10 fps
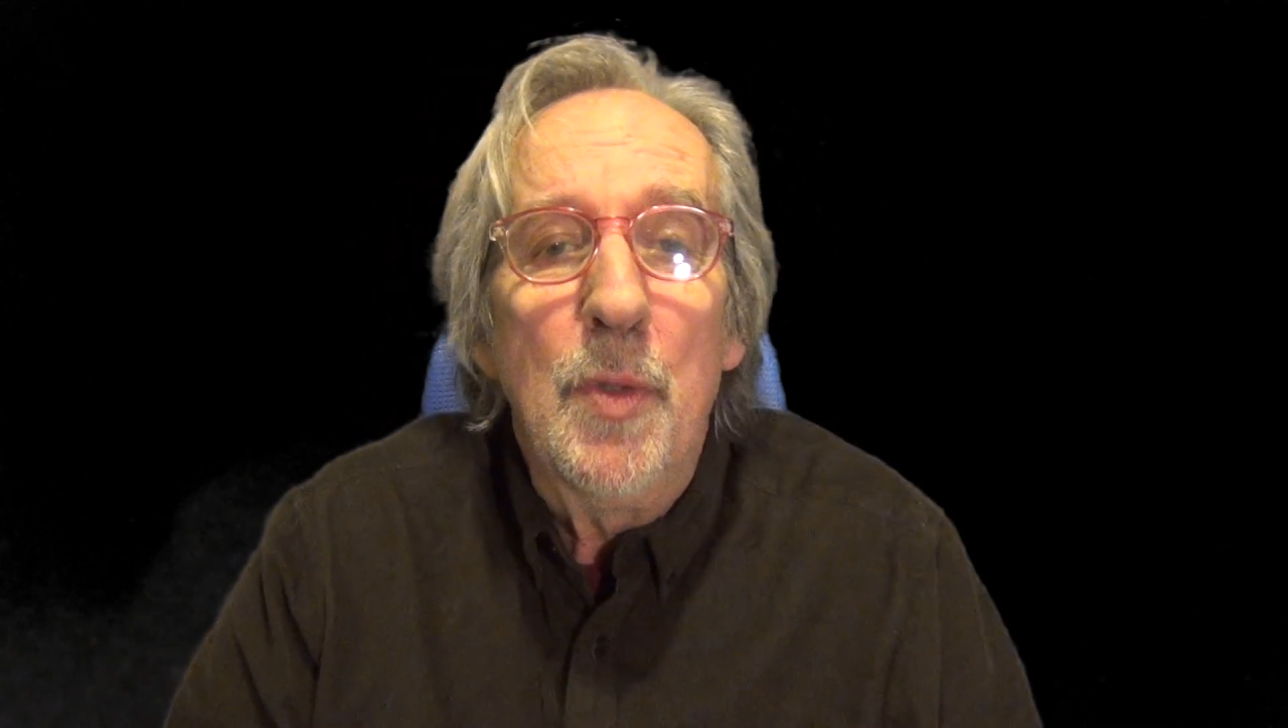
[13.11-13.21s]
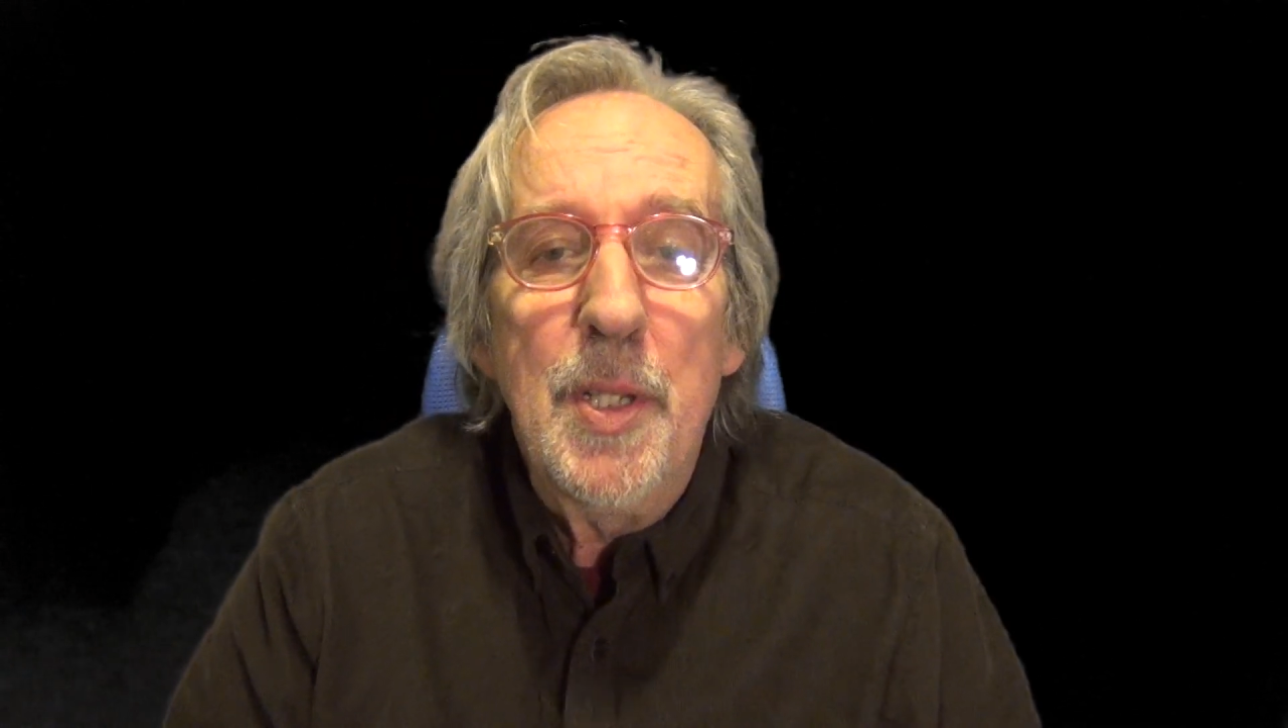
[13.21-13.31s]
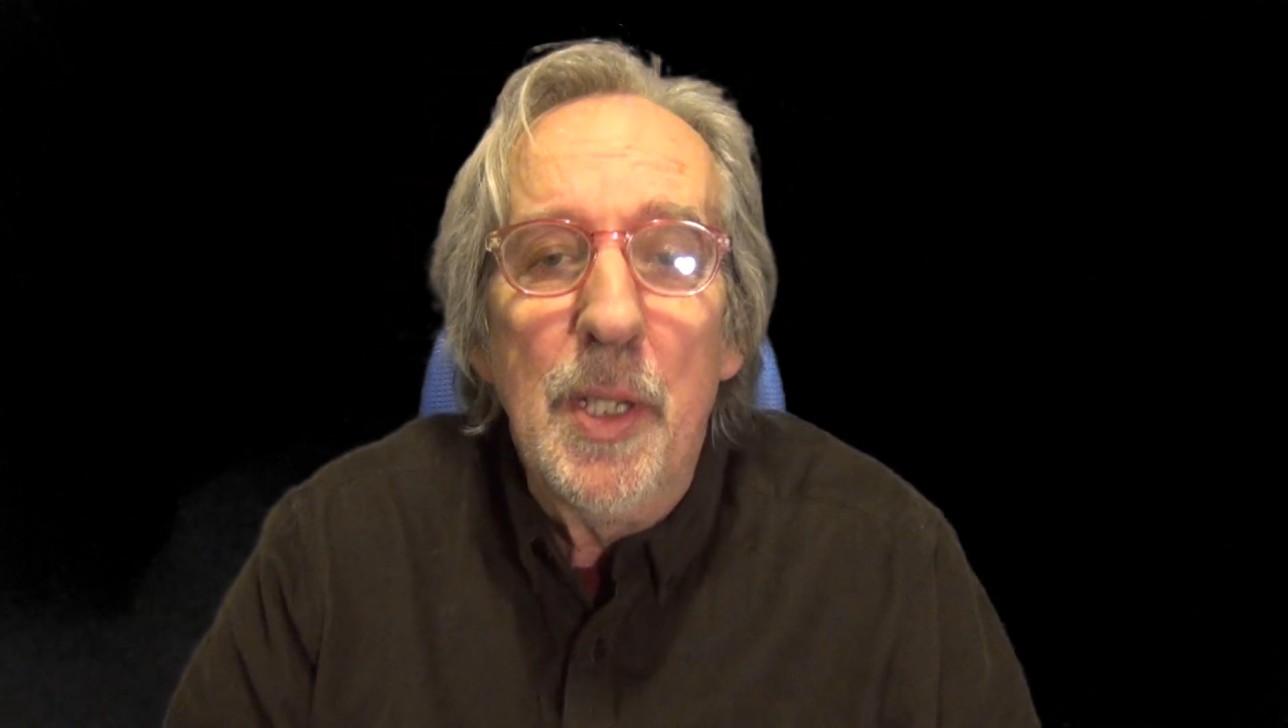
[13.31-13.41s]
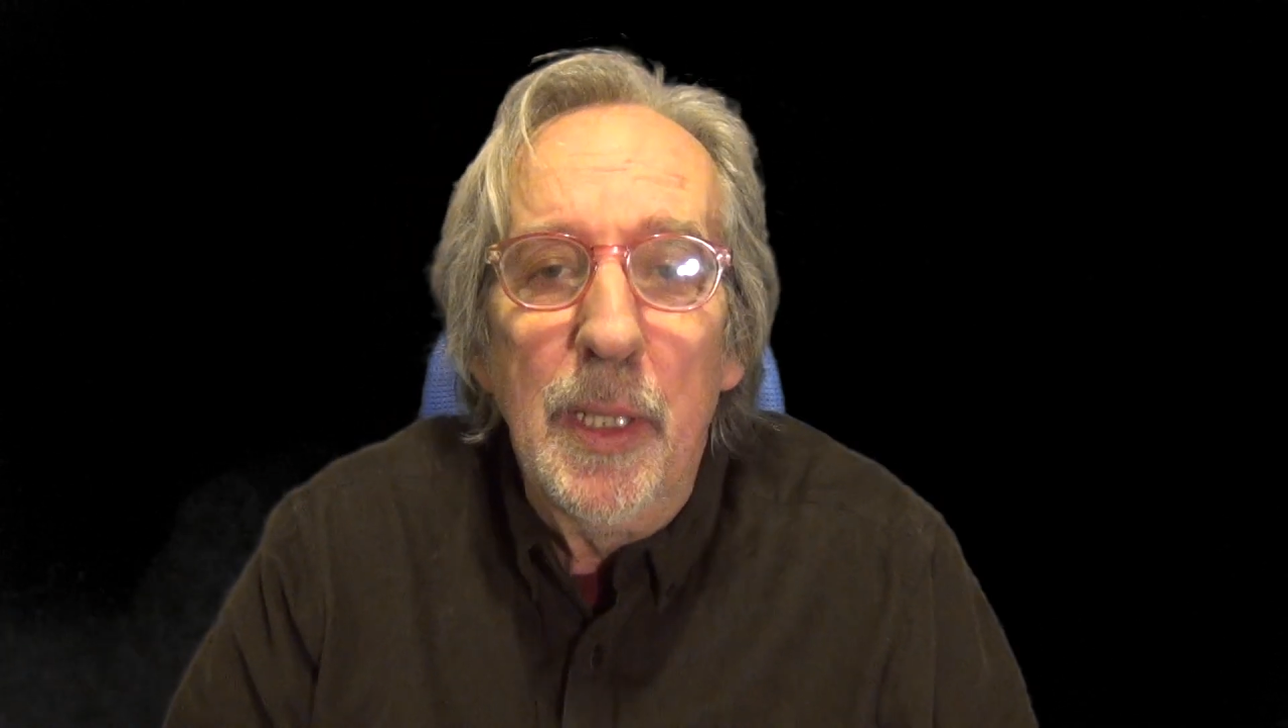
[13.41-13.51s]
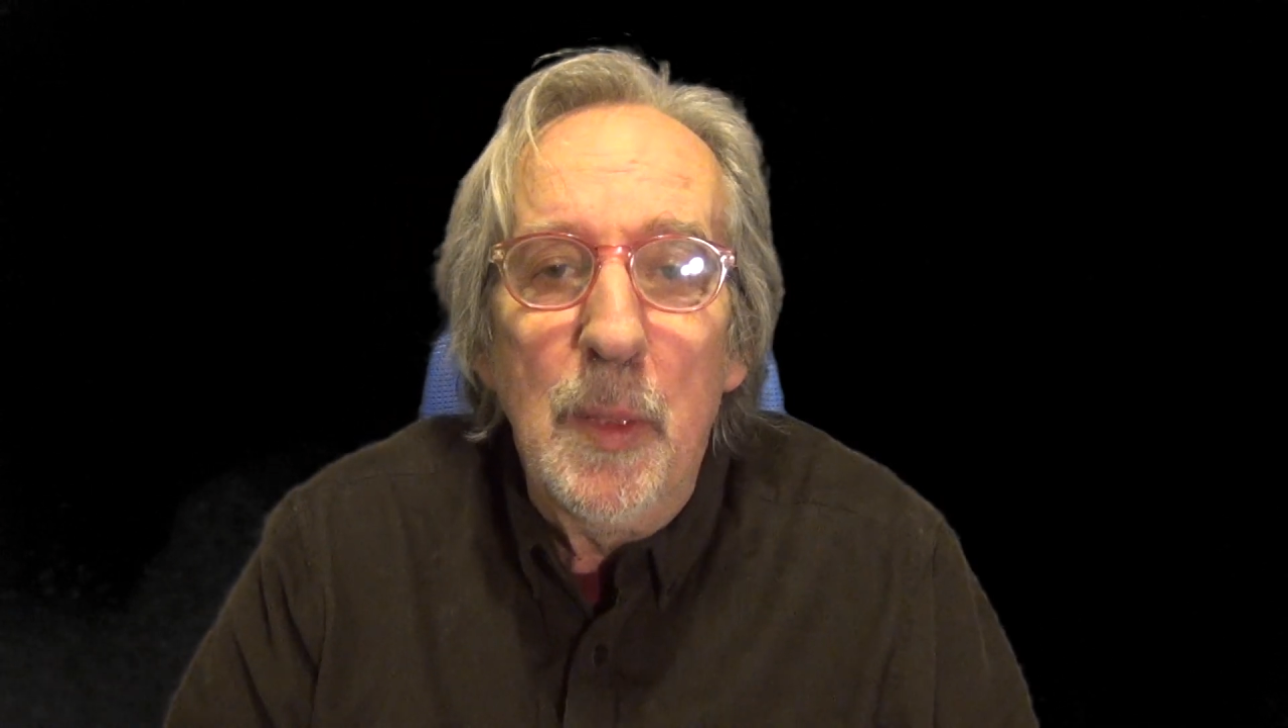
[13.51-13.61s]

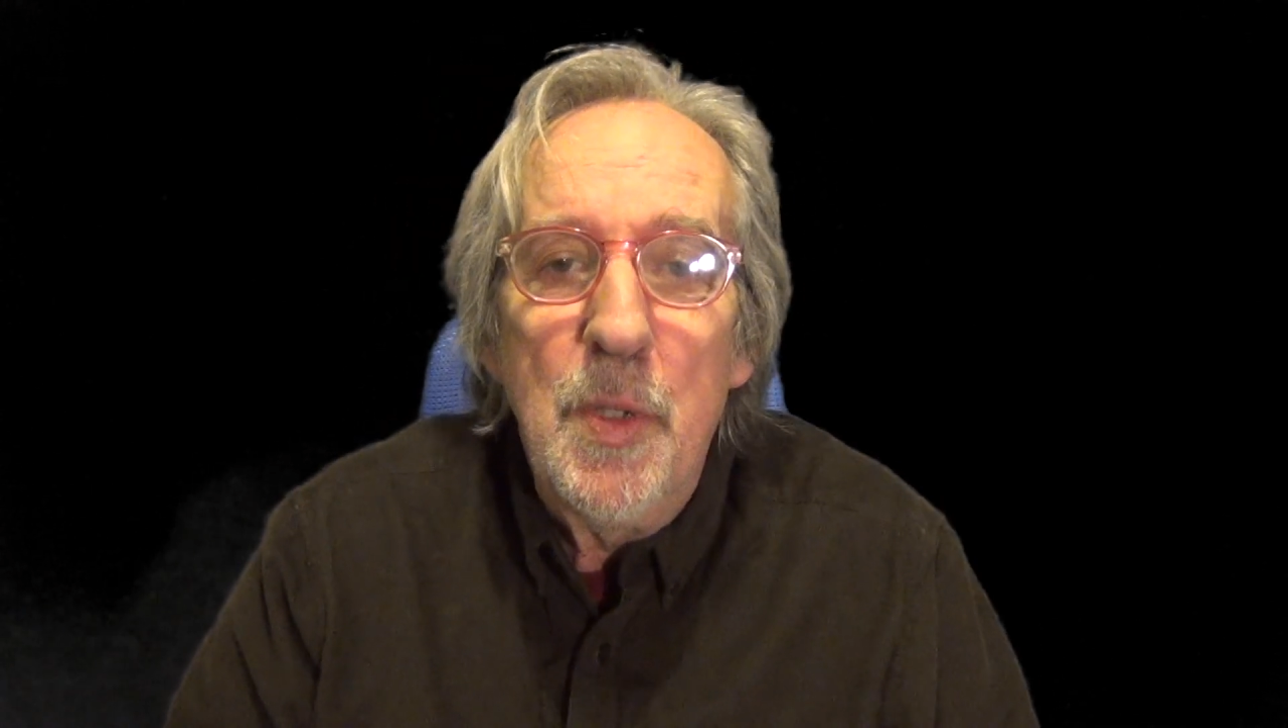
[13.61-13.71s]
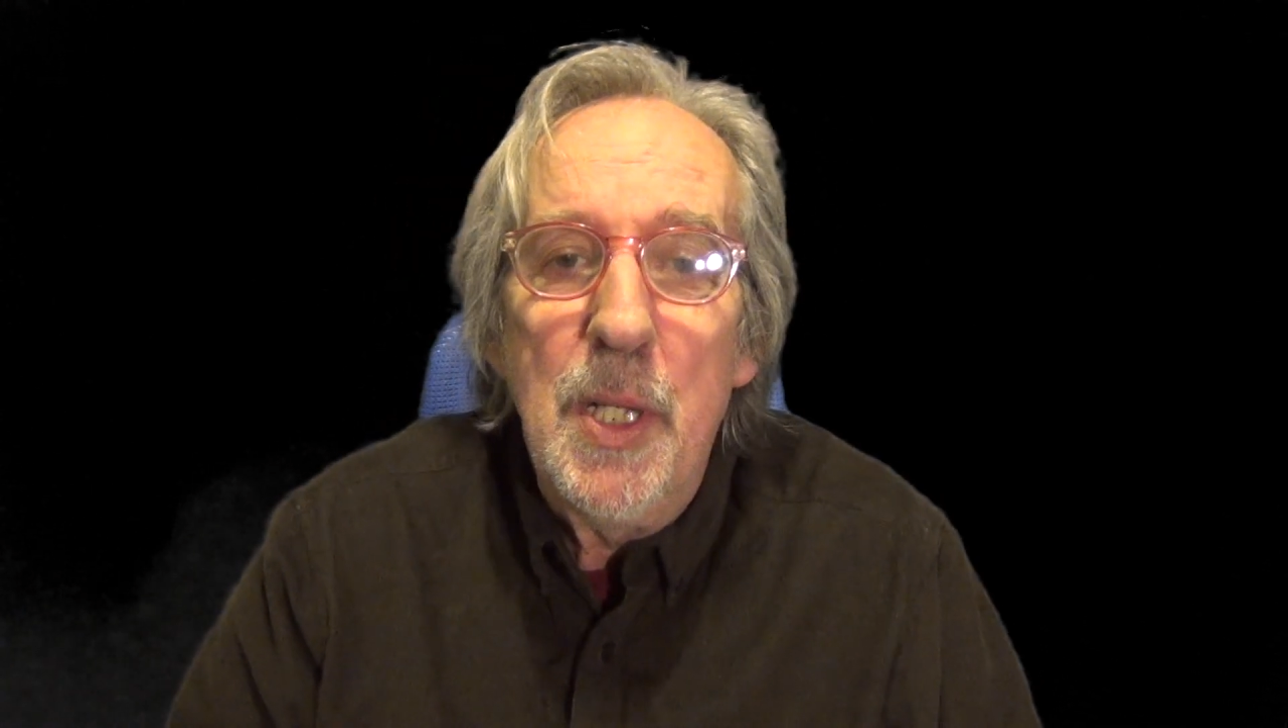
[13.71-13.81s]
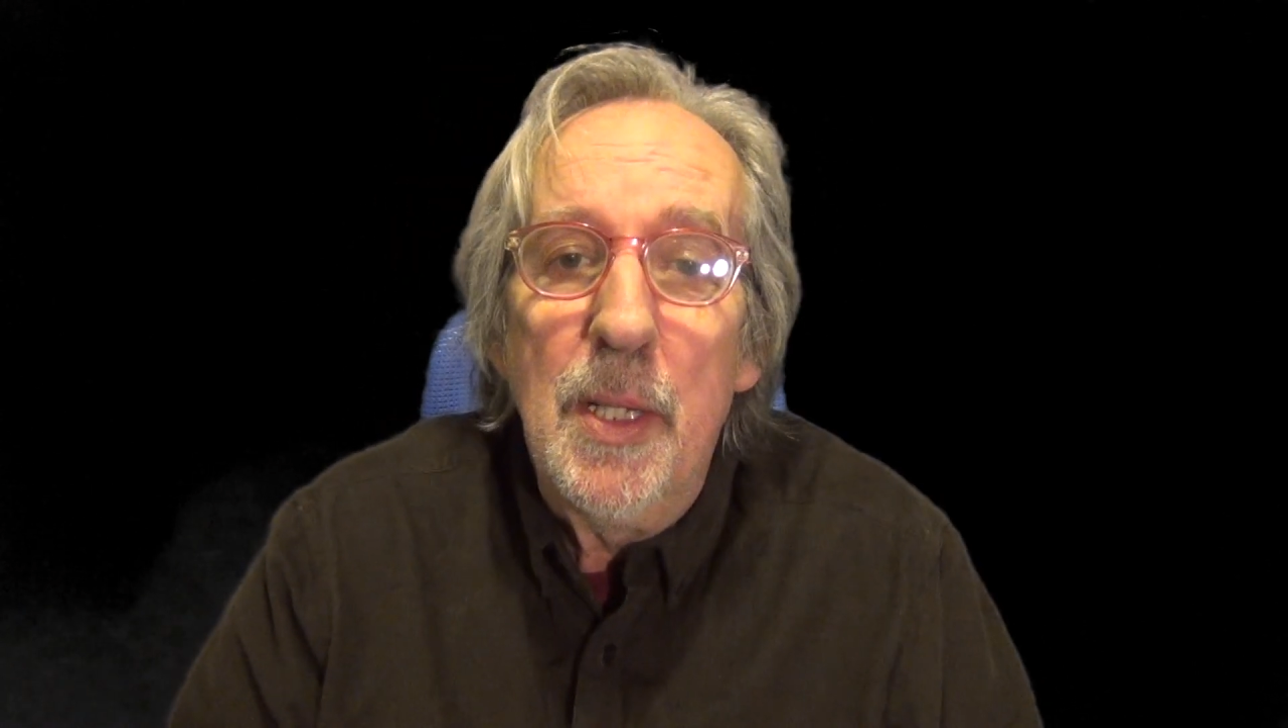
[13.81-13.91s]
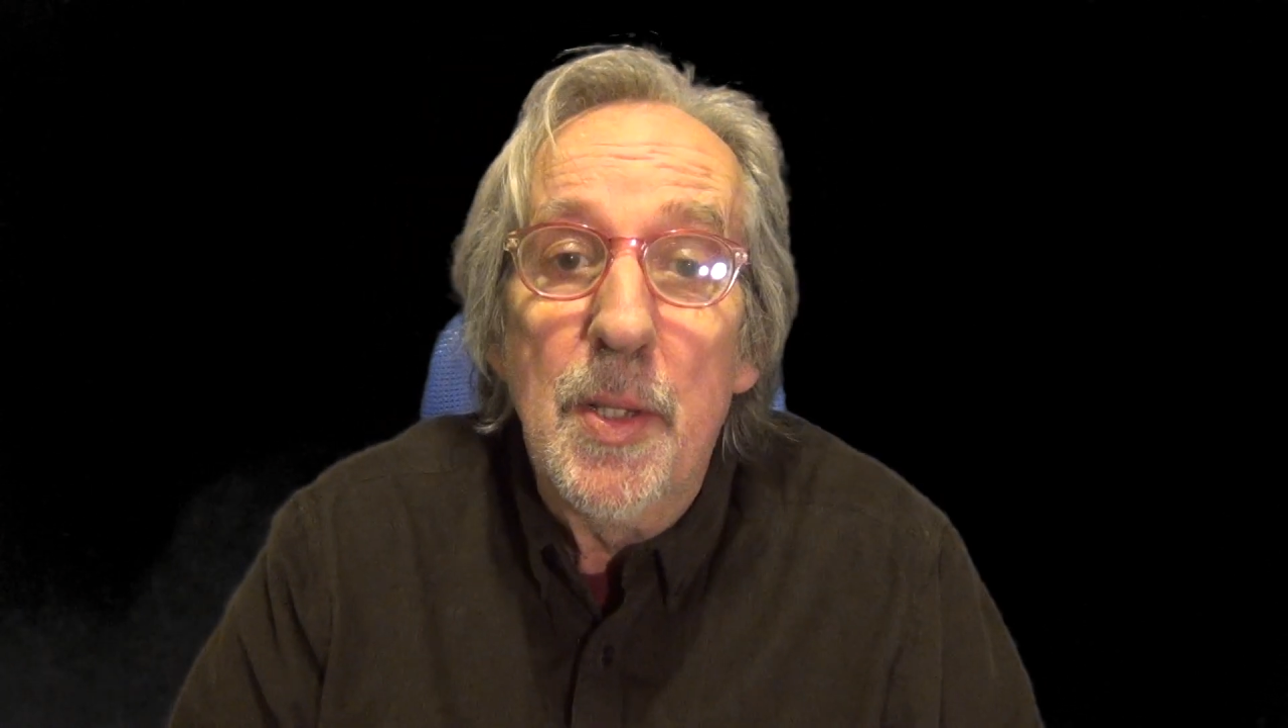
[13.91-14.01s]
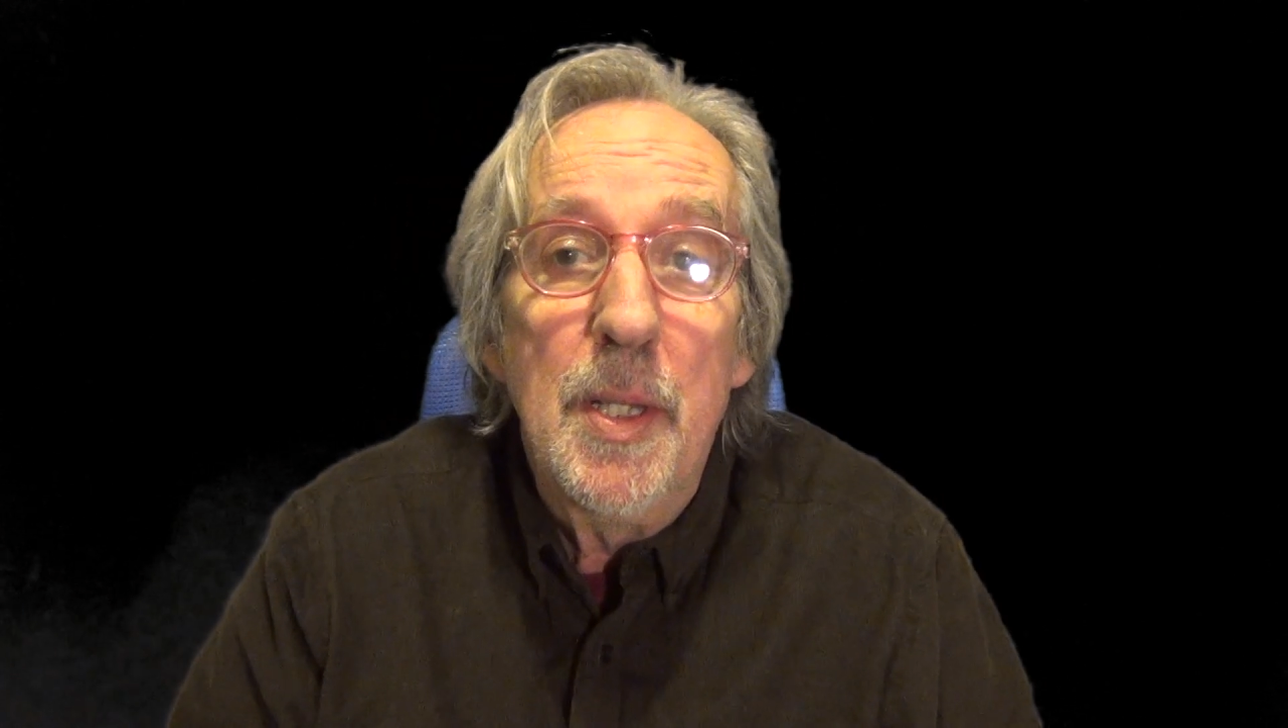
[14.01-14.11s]

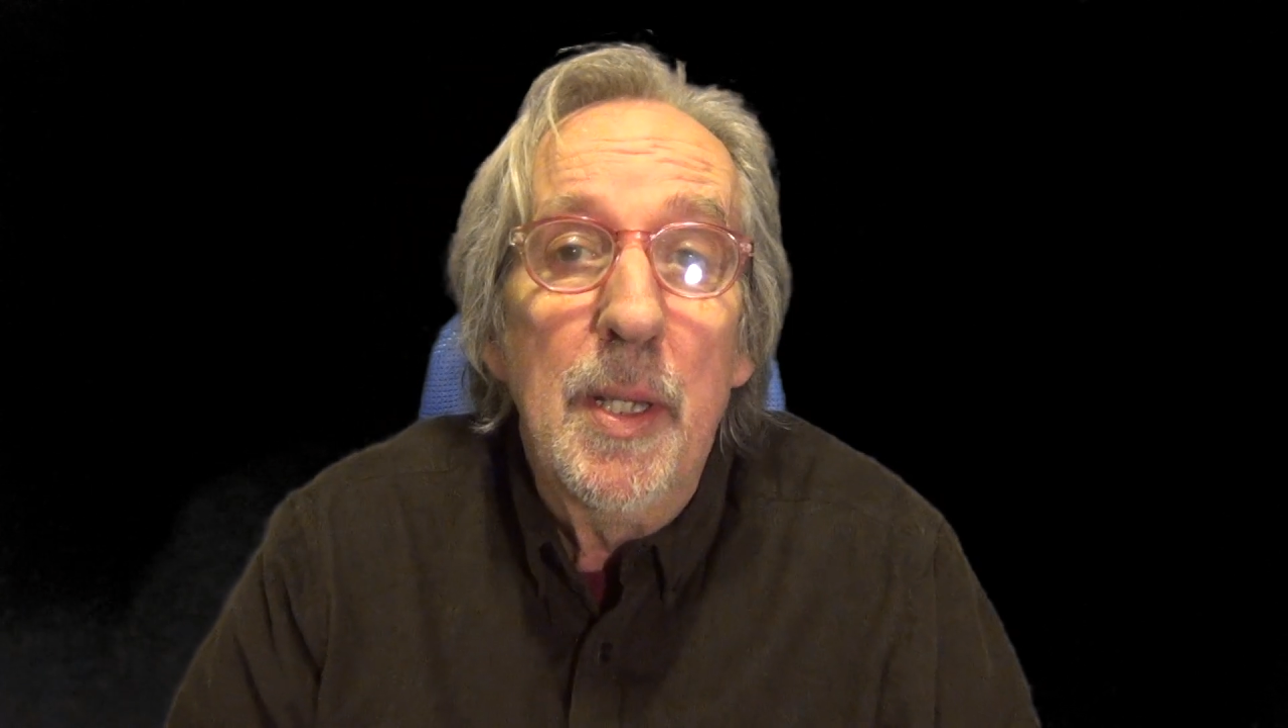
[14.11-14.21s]
circumstances